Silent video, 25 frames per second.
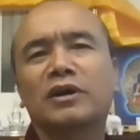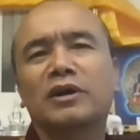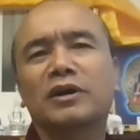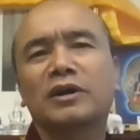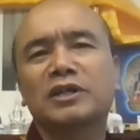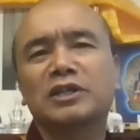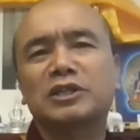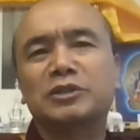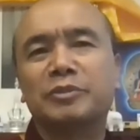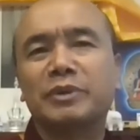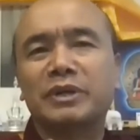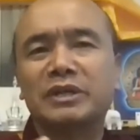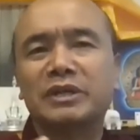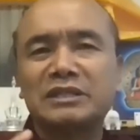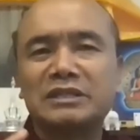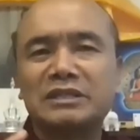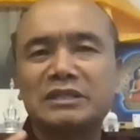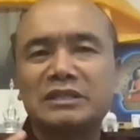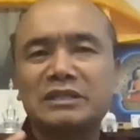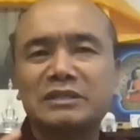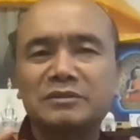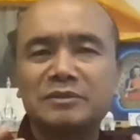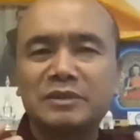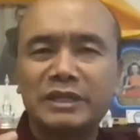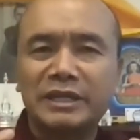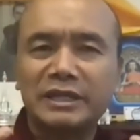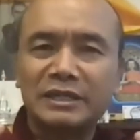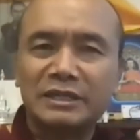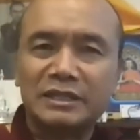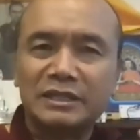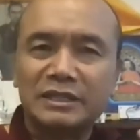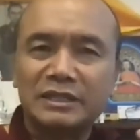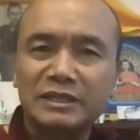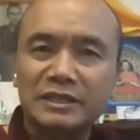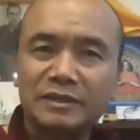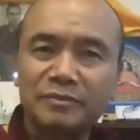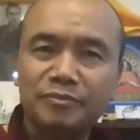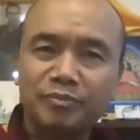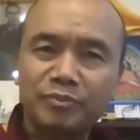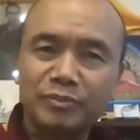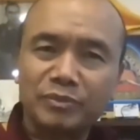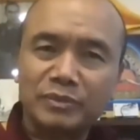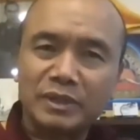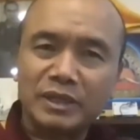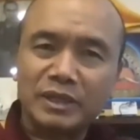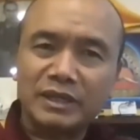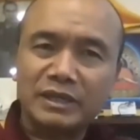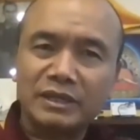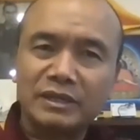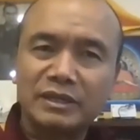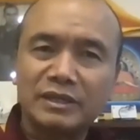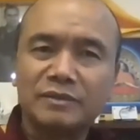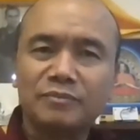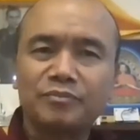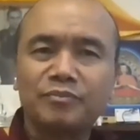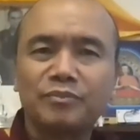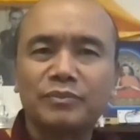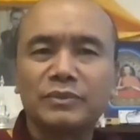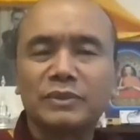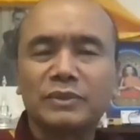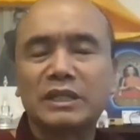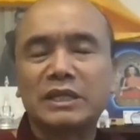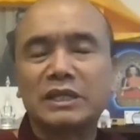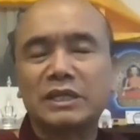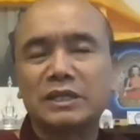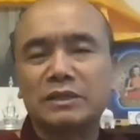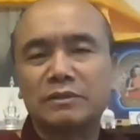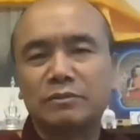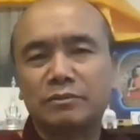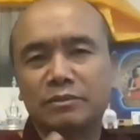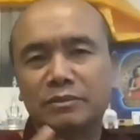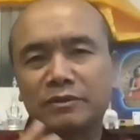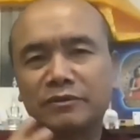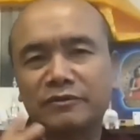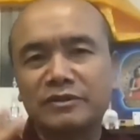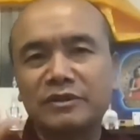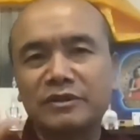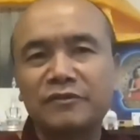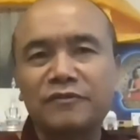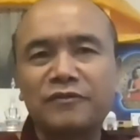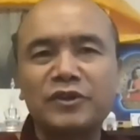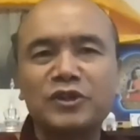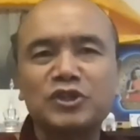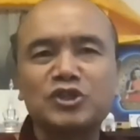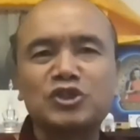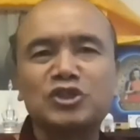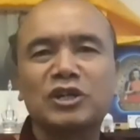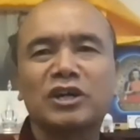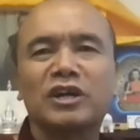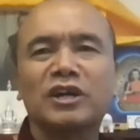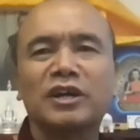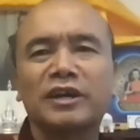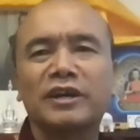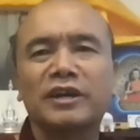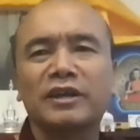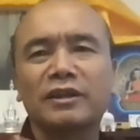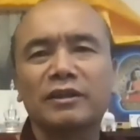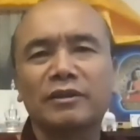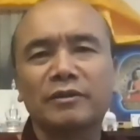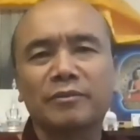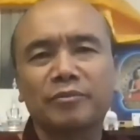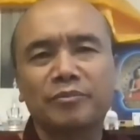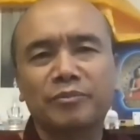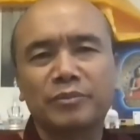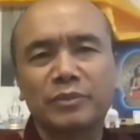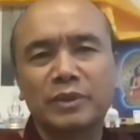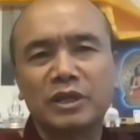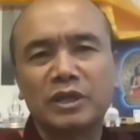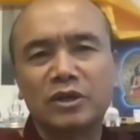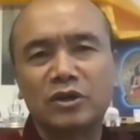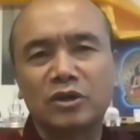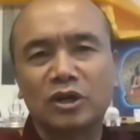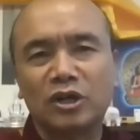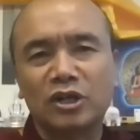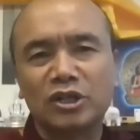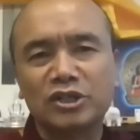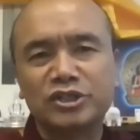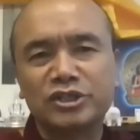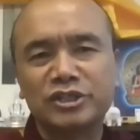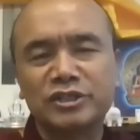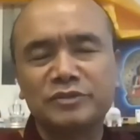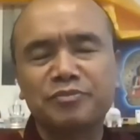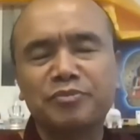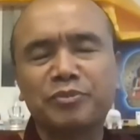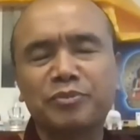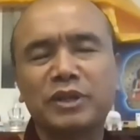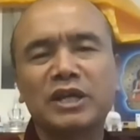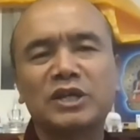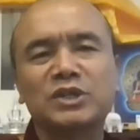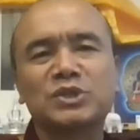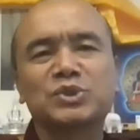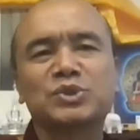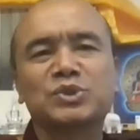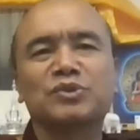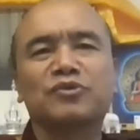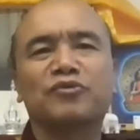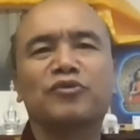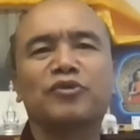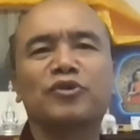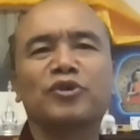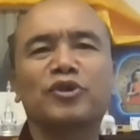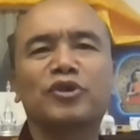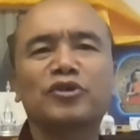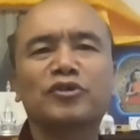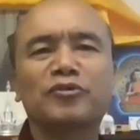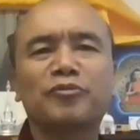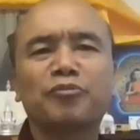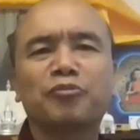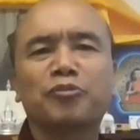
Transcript: Tibetan, the fragile ecology, and so forth.